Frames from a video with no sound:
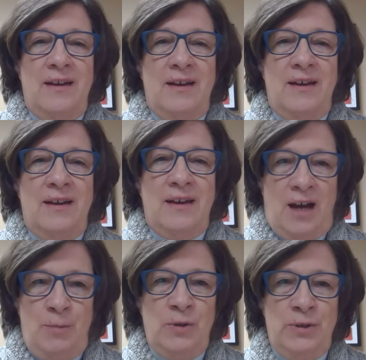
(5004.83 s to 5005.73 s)
Come,
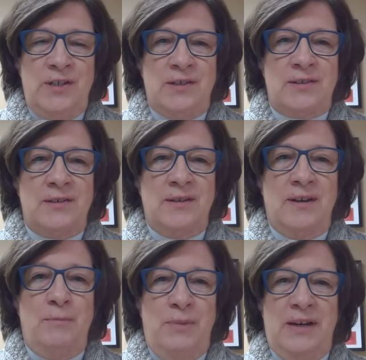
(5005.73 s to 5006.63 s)
Lord Jesus,
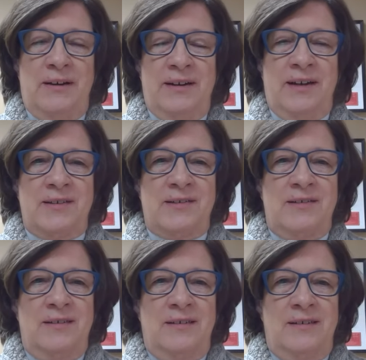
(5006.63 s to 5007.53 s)
be our guest,
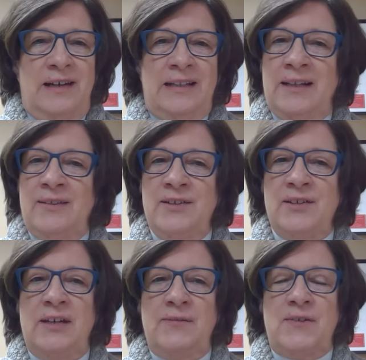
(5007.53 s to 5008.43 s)
and let these
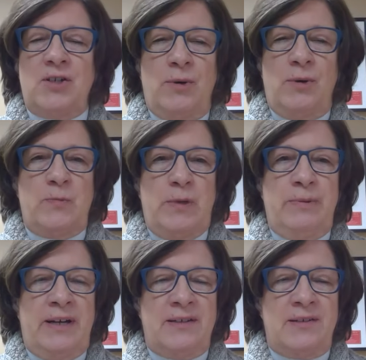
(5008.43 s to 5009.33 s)
gifts to us be
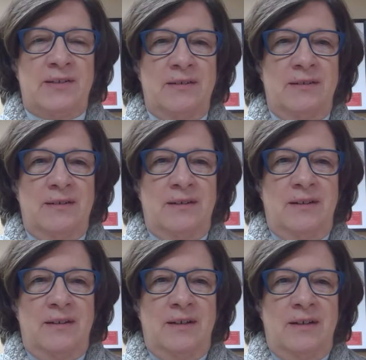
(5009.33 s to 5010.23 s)
blessed.
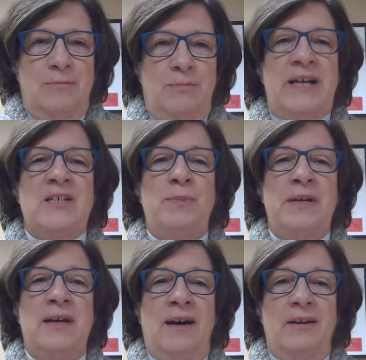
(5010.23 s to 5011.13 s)
Blessed
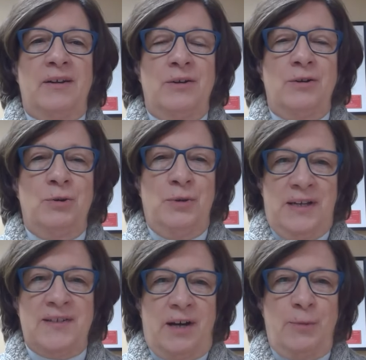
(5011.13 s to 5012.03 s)
be God, who
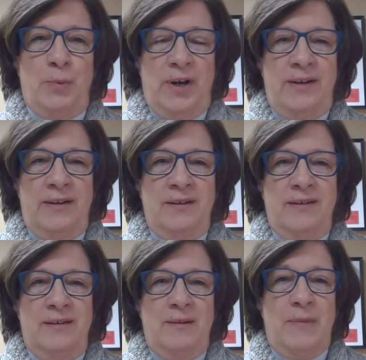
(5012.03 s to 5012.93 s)
is our bread.
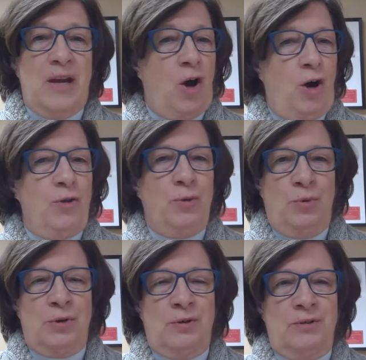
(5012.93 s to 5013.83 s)
May all the
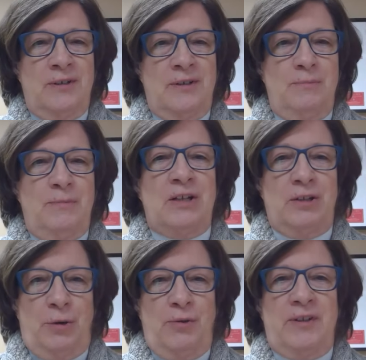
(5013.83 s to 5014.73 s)
world be
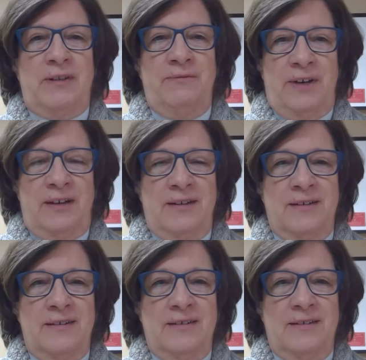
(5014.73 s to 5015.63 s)
clothed and fed.
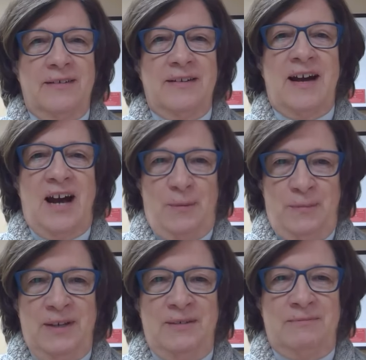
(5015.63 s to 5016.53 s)

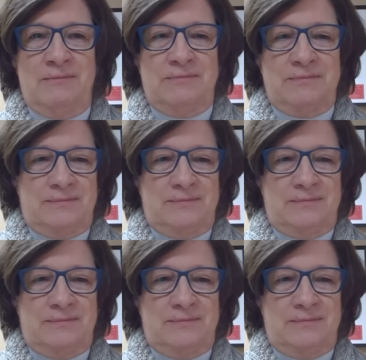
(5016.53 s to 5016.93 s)
Amen.